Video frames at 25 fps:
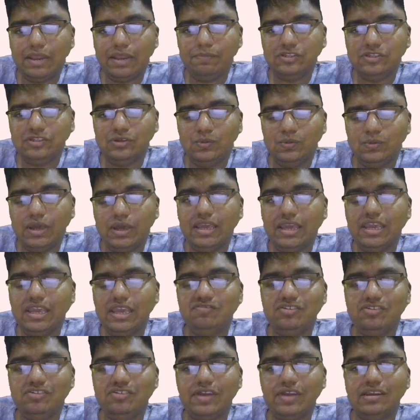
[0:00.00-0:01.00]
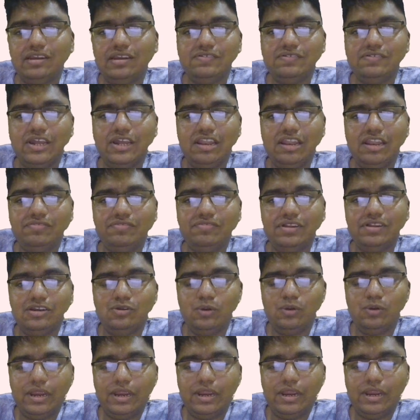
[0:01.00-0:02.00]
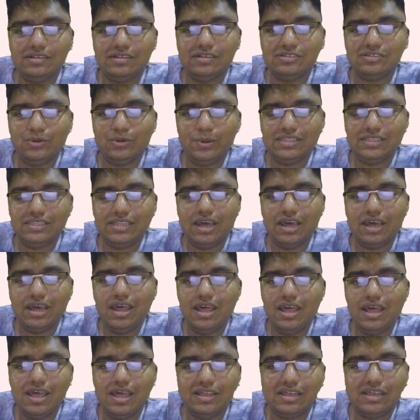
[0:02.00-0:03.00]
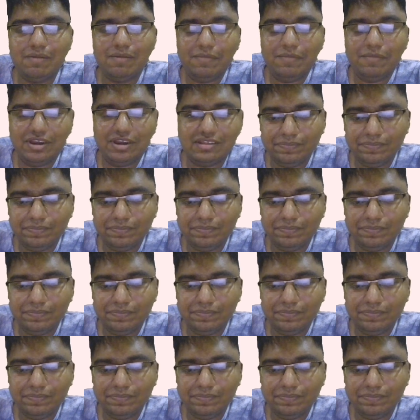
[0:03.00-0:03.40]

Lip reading: If you find this video helpful, do let us know in the comment section,